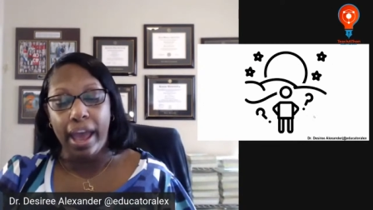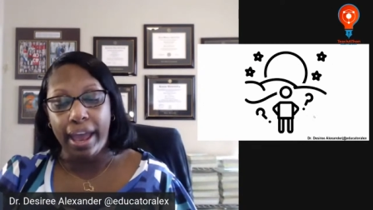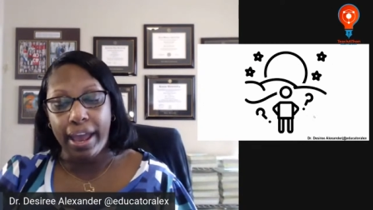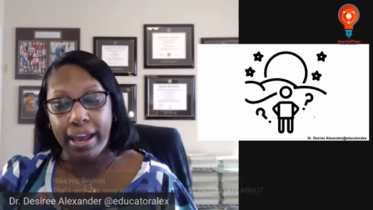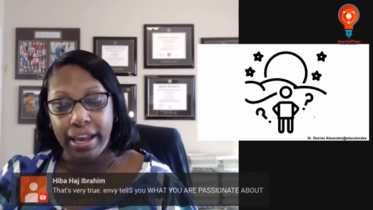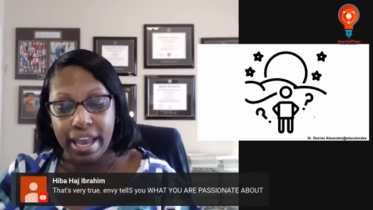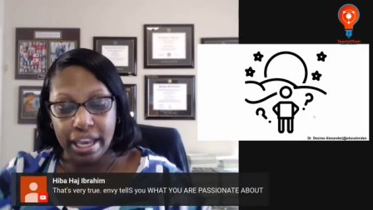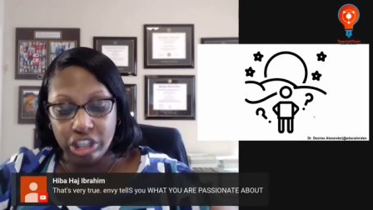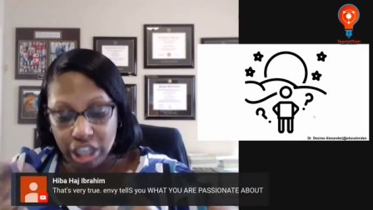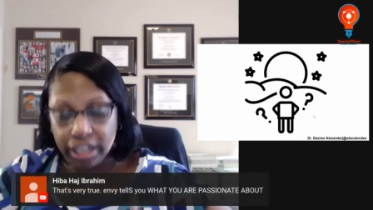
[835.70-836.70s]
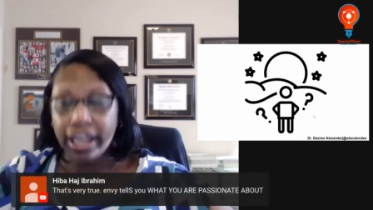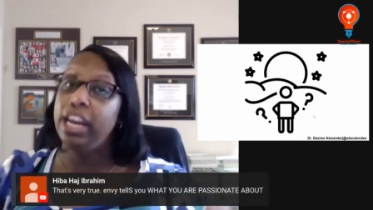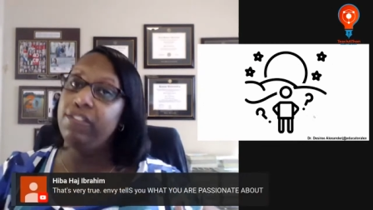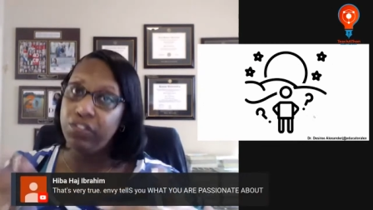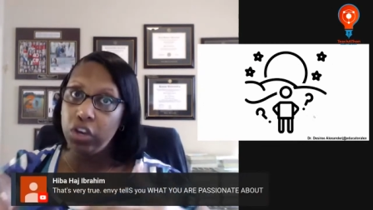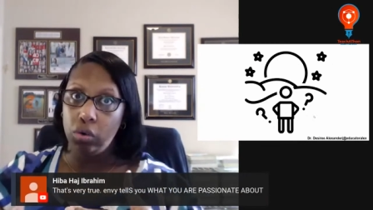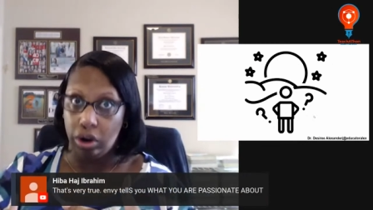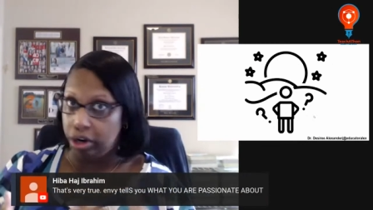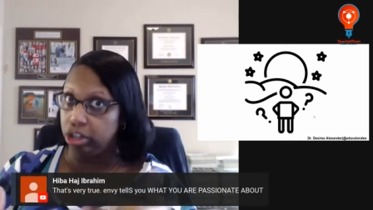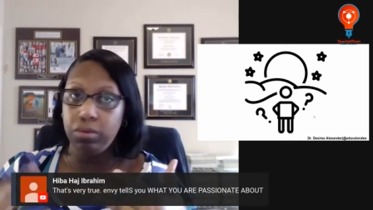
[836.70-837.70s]
And she let it
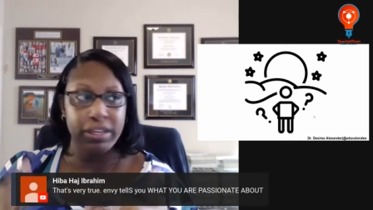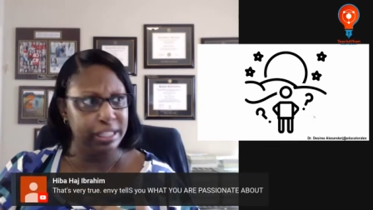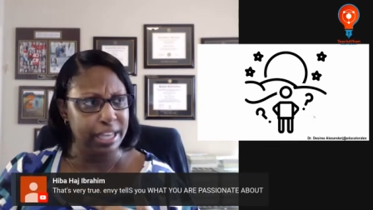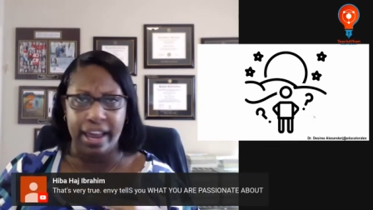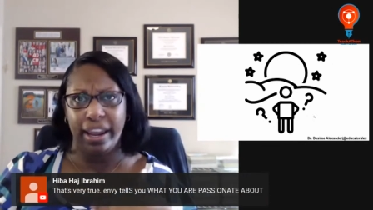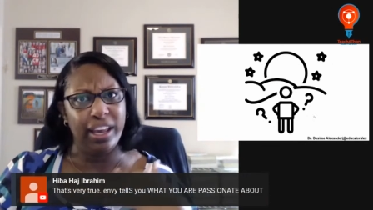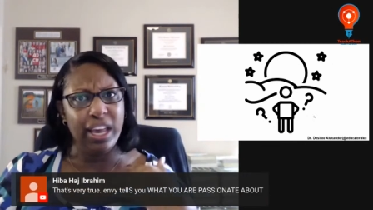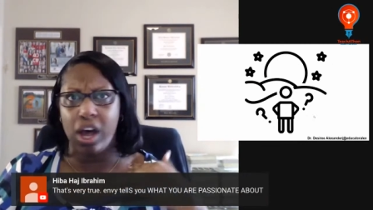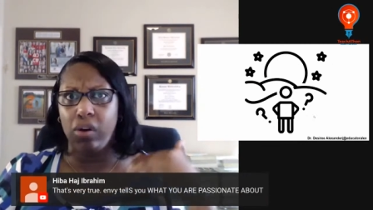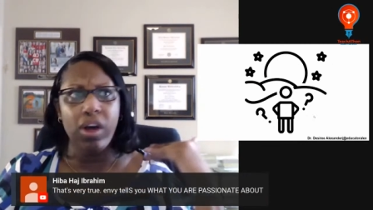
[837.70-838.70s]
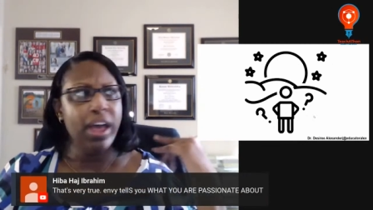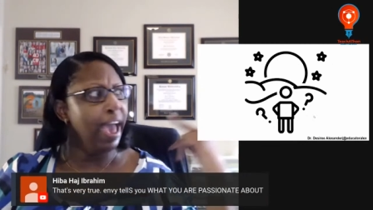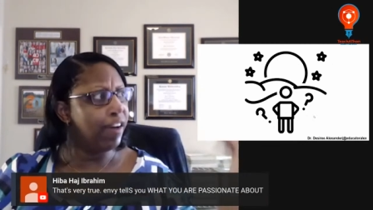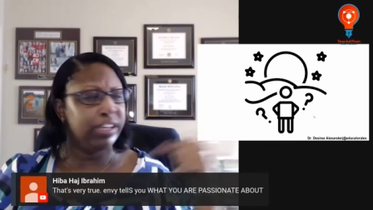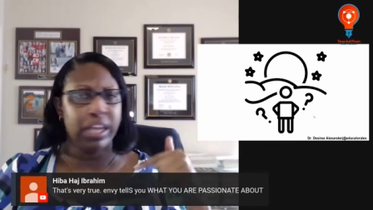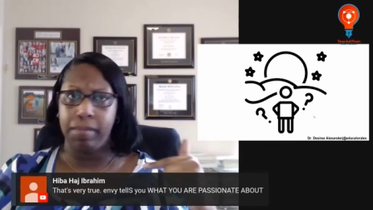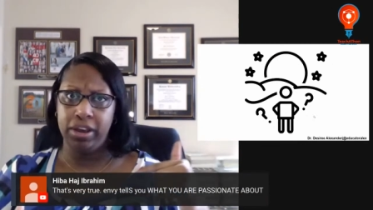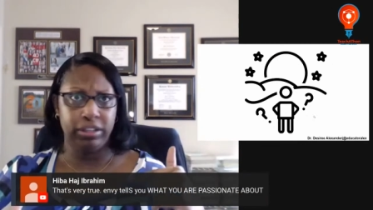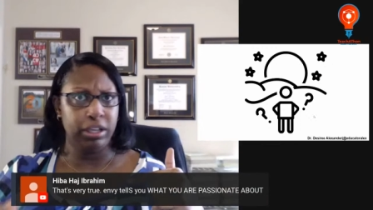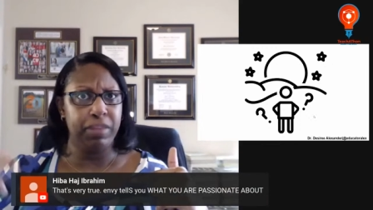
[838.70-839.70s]
fuel her. She would say, like, every time
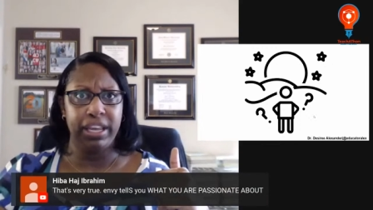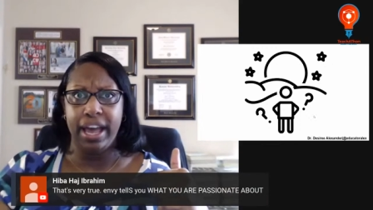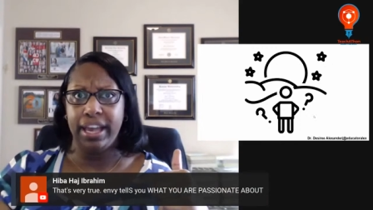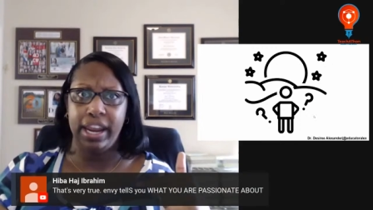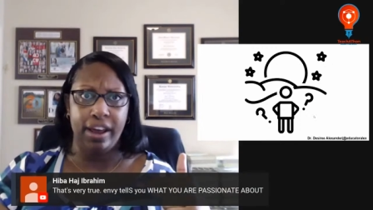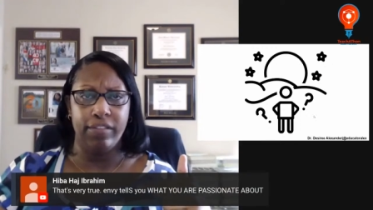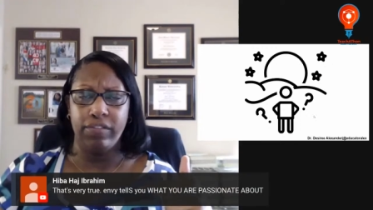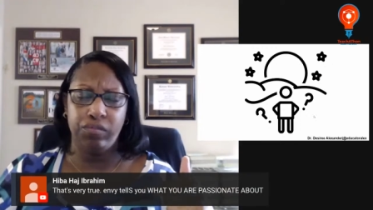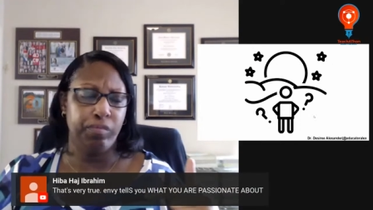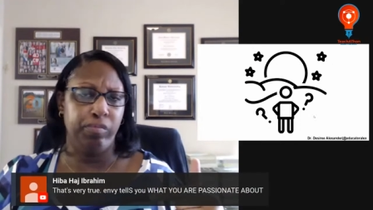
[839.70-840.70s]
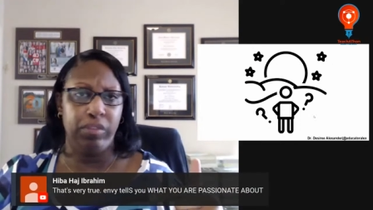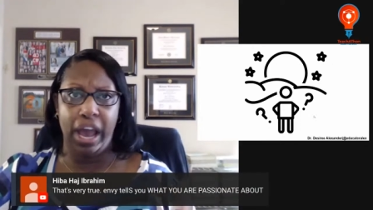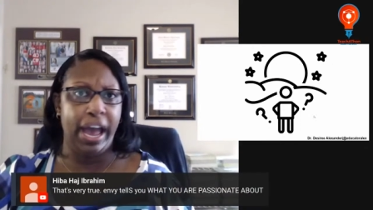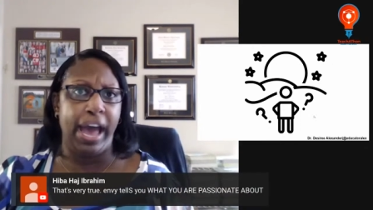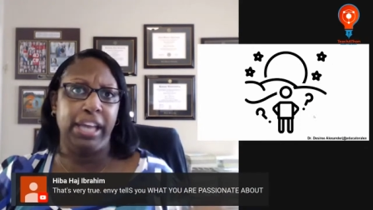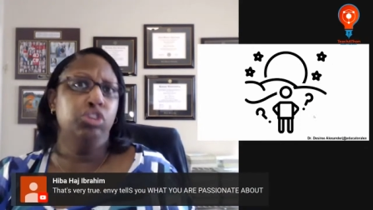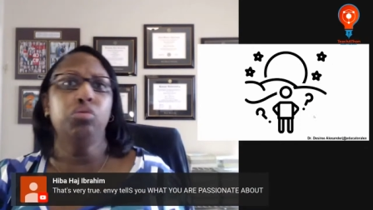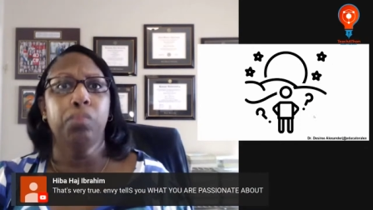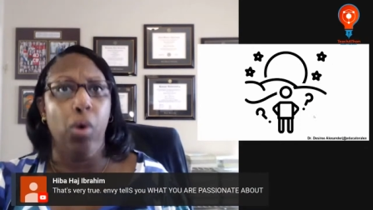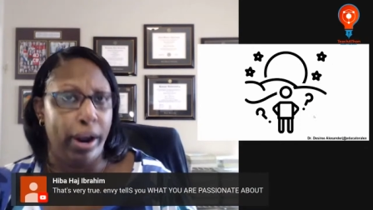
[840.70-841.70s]
I hear something negative, I
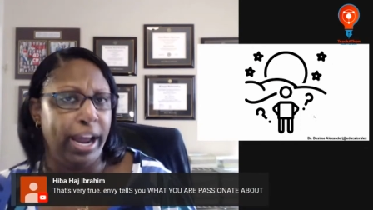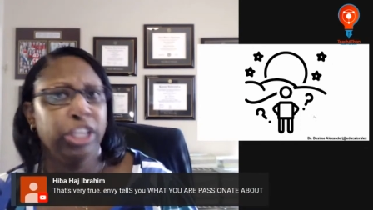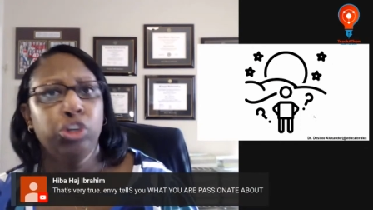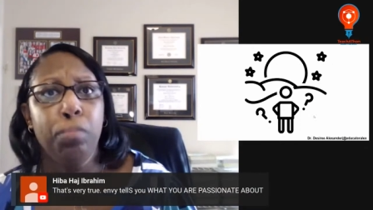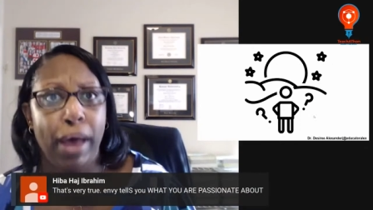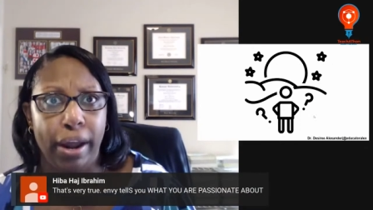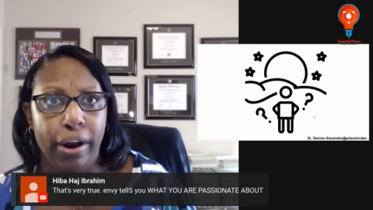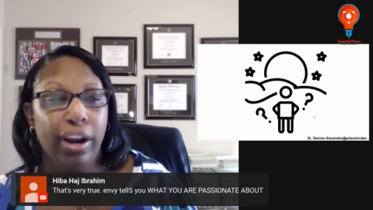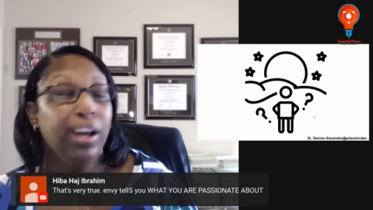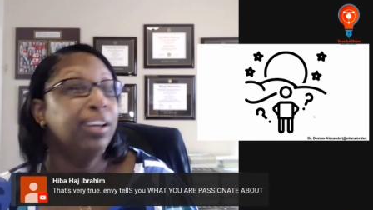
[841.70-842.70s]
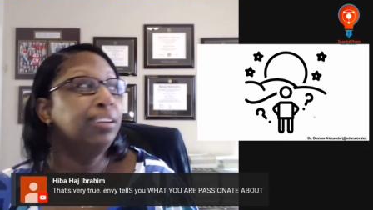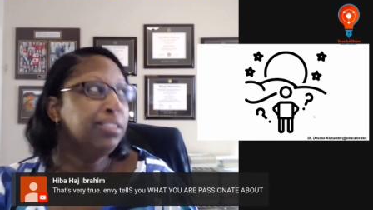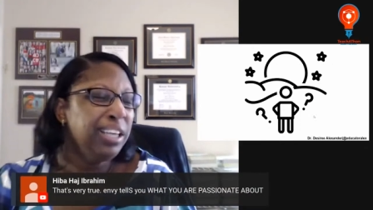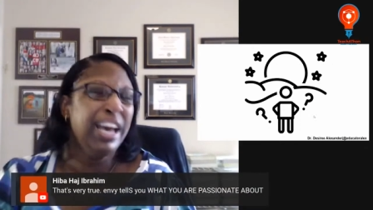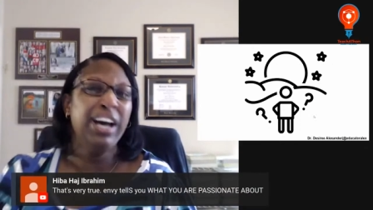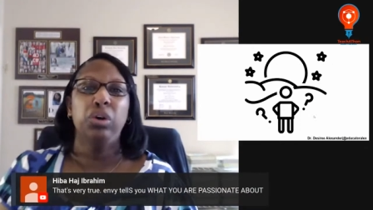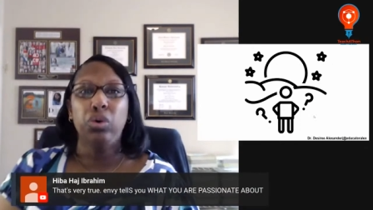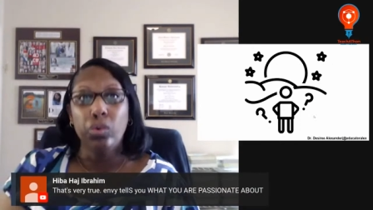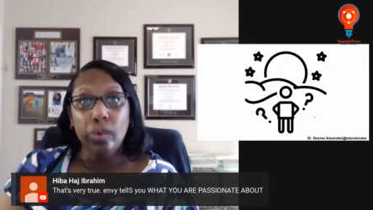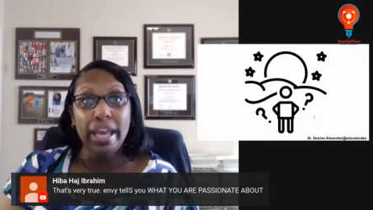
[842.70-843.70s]
do more and I do better. Yeah,
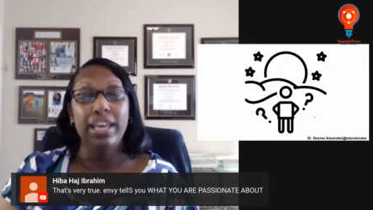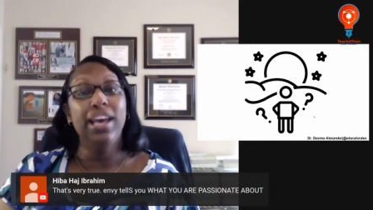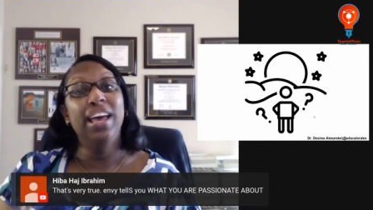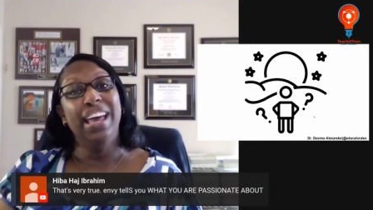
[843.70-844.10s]
great.